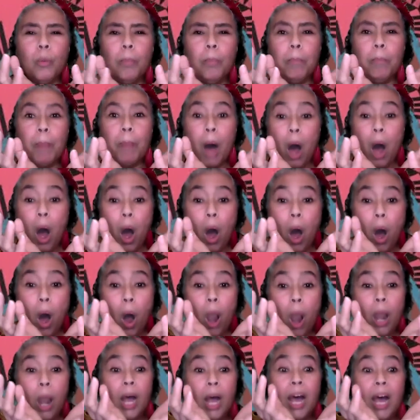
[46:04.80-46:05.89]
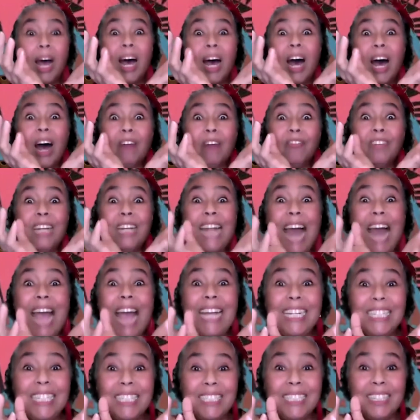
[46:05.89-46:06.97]
ball of
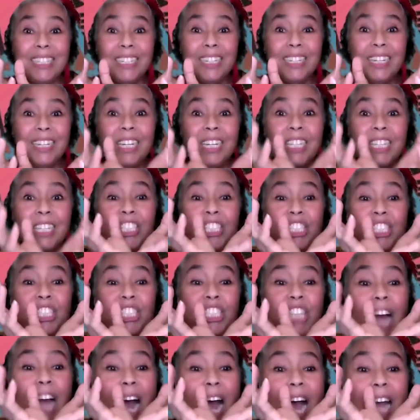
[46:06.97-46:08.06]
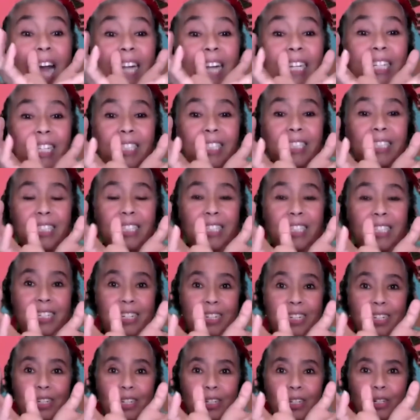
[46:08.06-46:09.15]
light shining
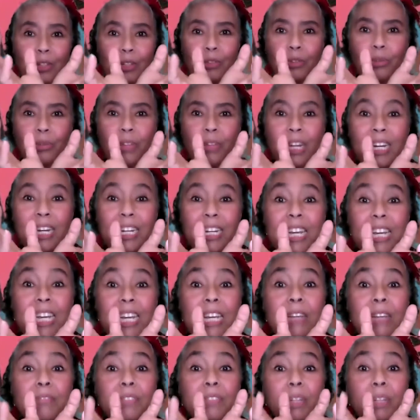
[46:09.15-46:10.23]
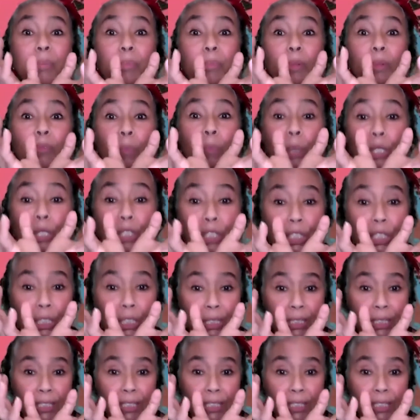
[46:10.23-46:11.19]
through the leaves of the bushes.